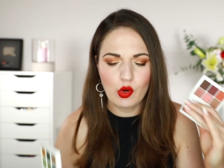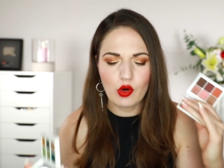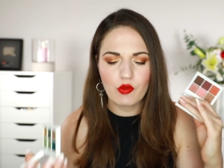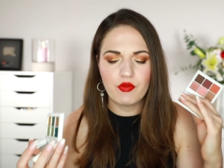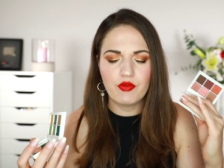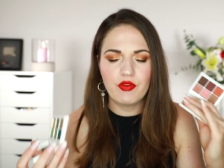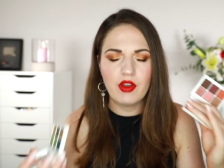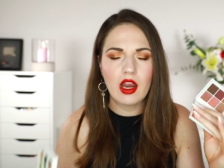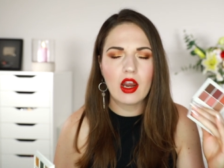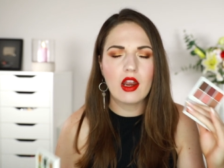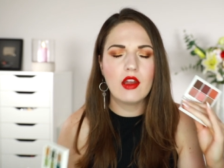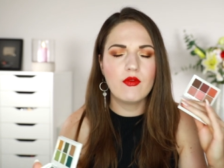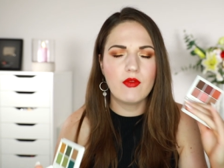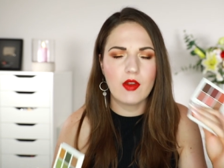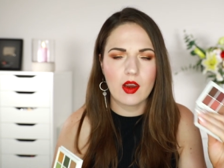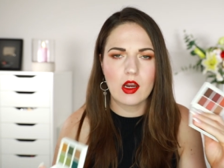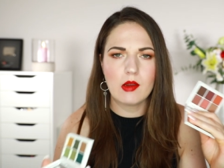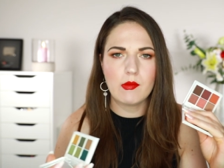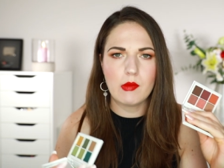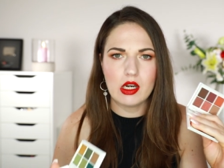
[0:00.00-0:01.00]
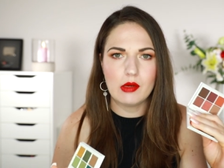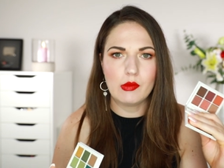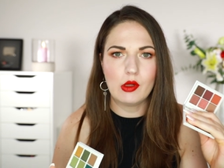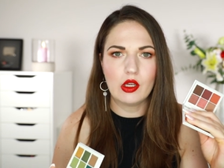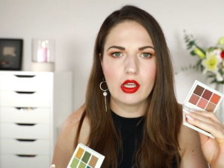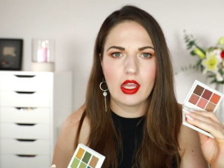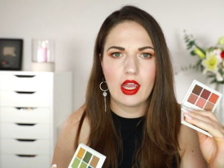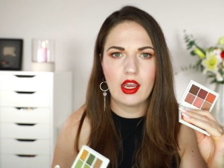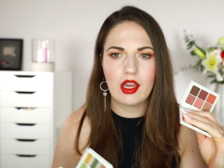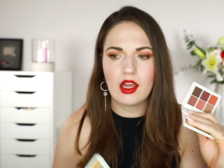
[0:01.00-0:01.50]
or very, very
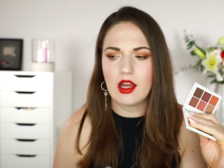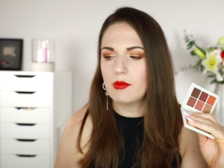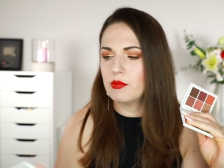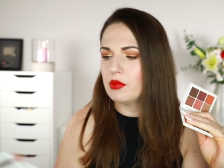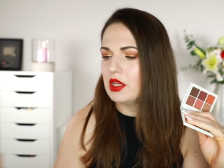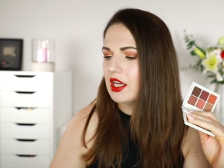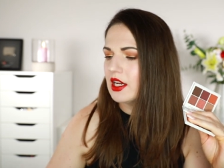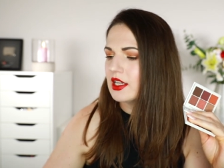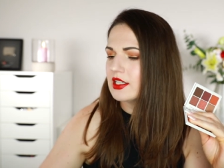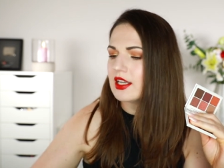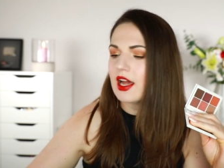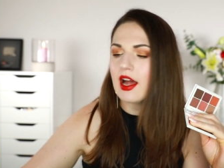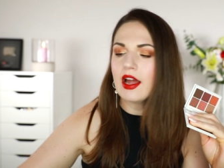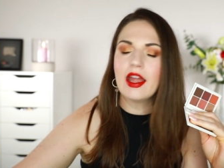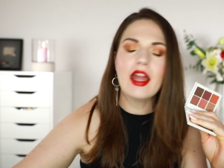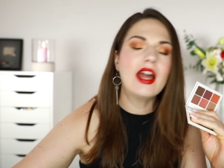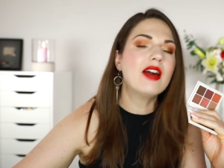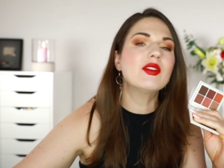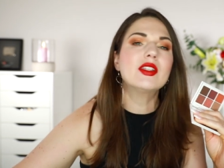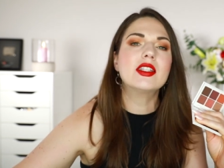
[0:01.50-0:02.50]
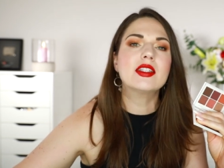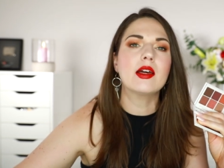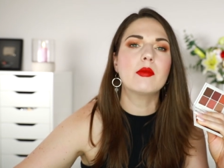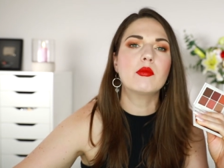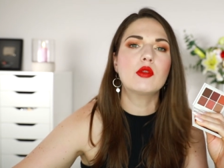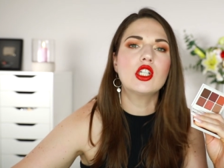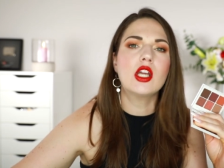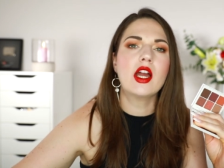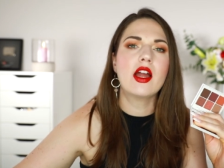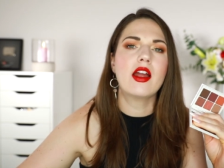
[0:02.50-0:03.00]
minimal kick up, because I have
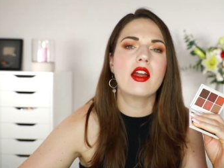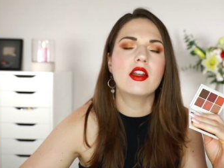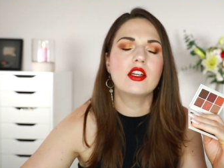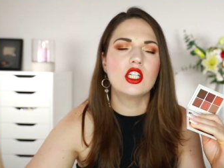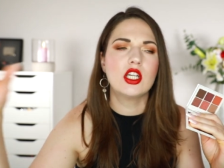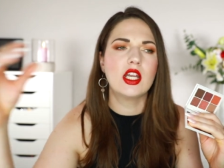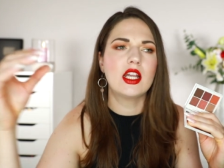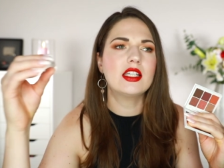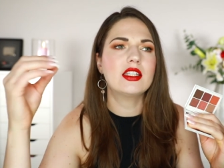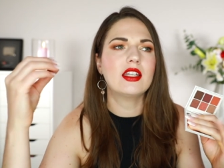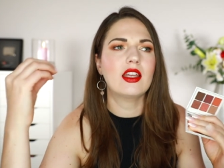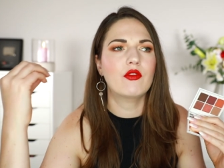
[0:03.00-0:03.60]
some shades,